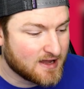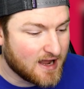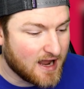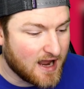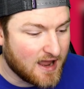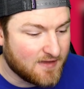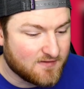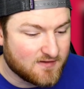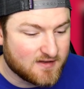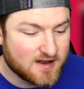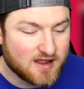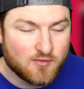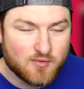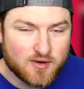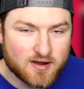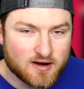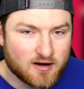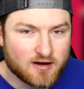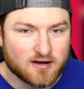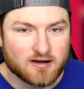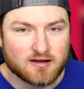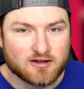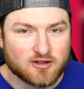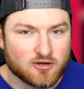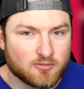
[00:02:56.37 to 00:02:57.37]
And then they went
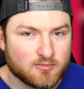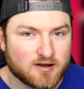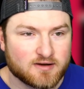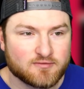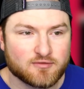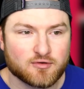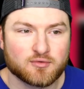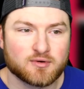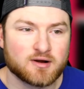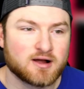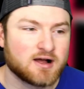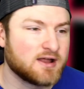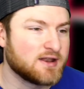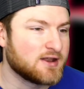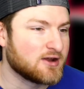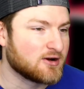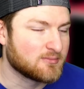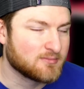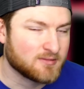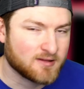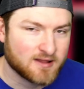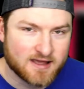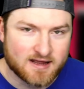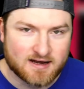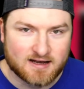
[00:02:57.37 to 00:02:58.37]
on a little bit of a run. They're
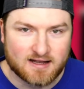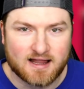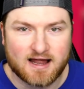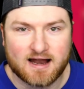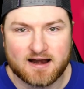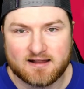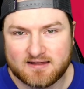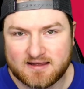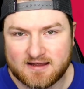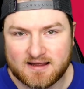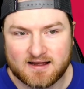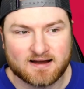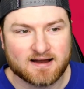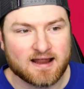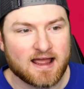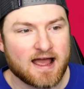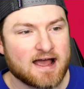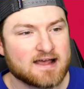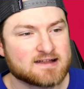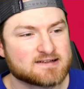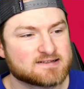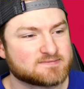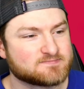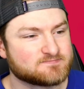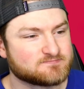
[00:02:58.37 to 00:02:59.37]
playing a lot of the young
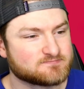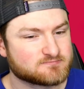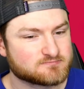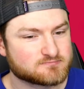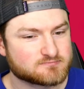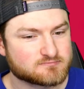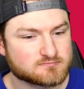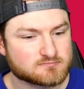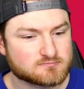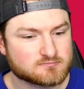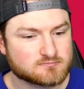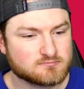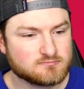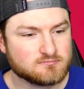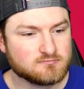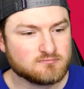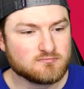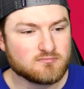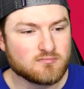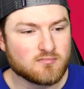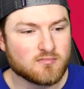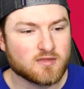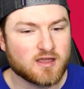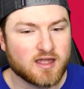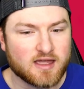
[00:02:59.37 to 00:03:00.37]
guys.
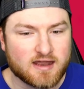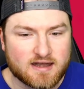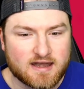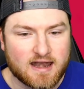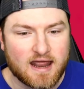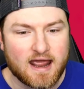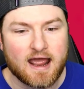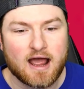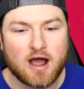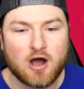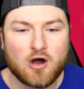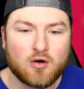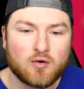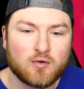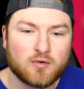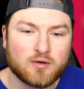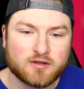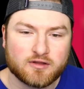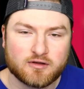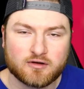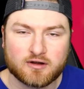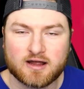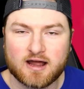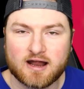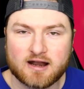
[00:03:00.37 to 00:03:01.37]
And now
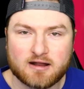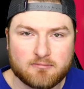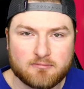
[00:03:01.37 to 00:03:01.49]
they're kind